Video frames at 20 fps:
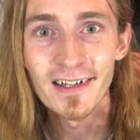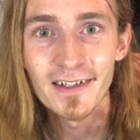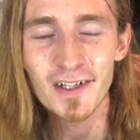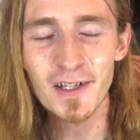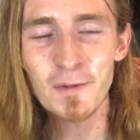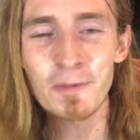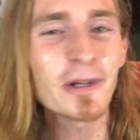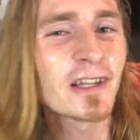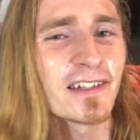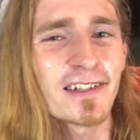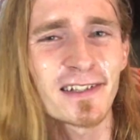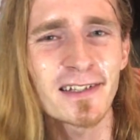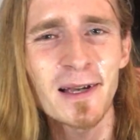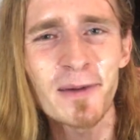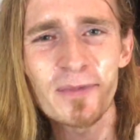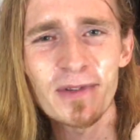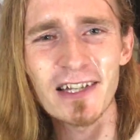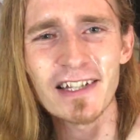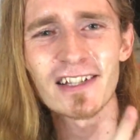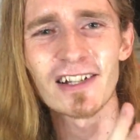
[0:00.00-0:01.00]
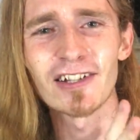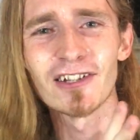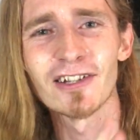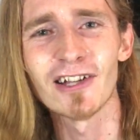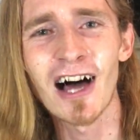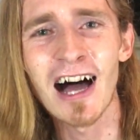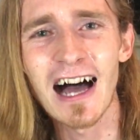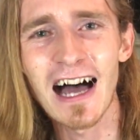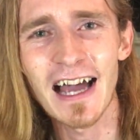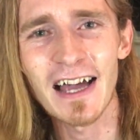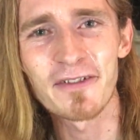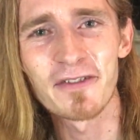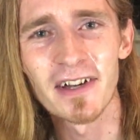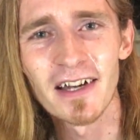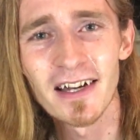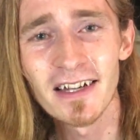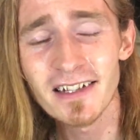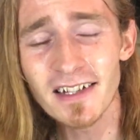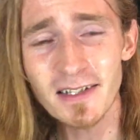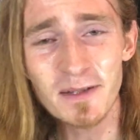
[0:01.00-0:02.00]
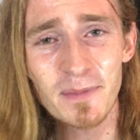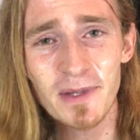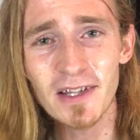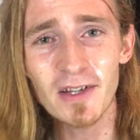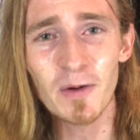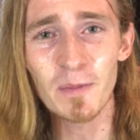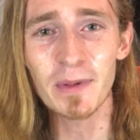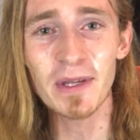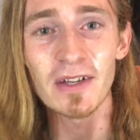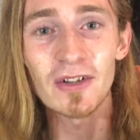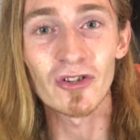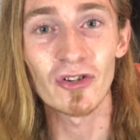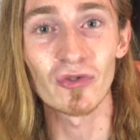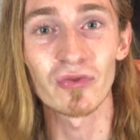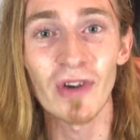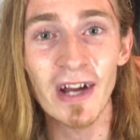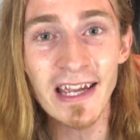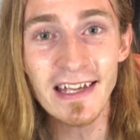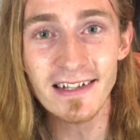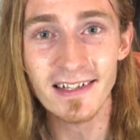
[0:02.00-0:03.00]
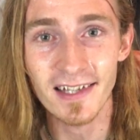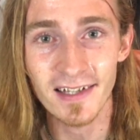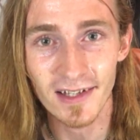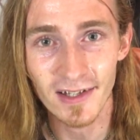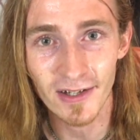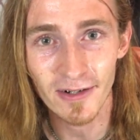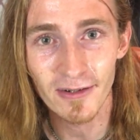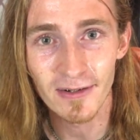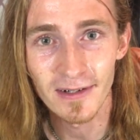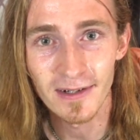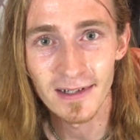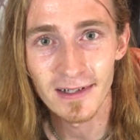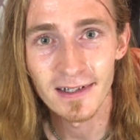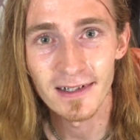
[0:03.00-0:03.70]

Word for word: Just because somebody's alive doesn't mean they're being great to you.